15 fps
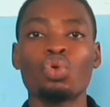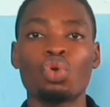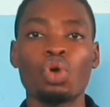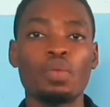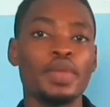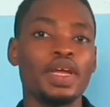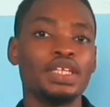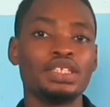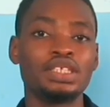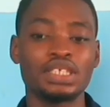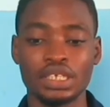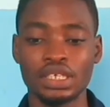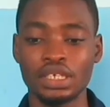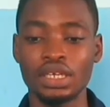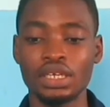
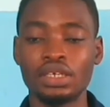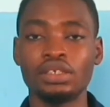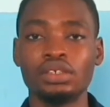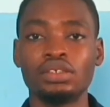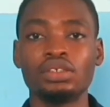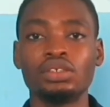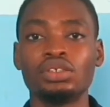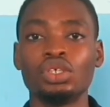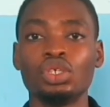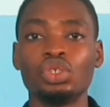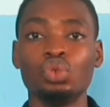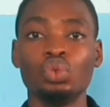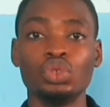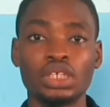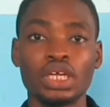comment, and then
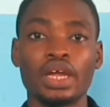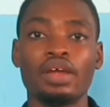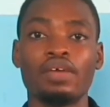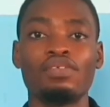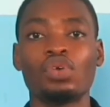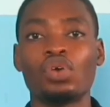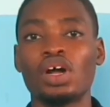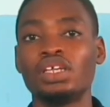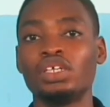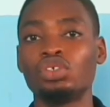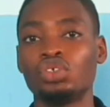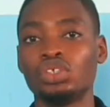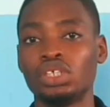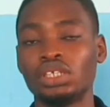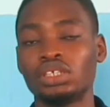you share for
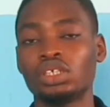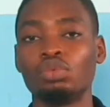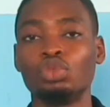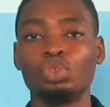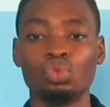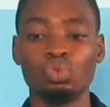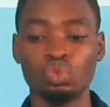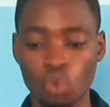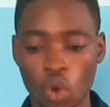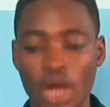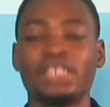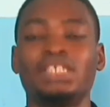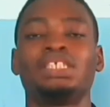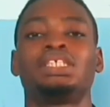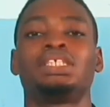others to get some to
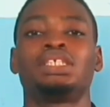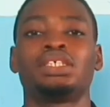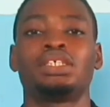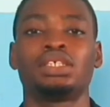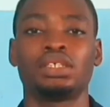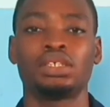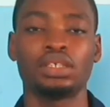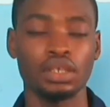watch.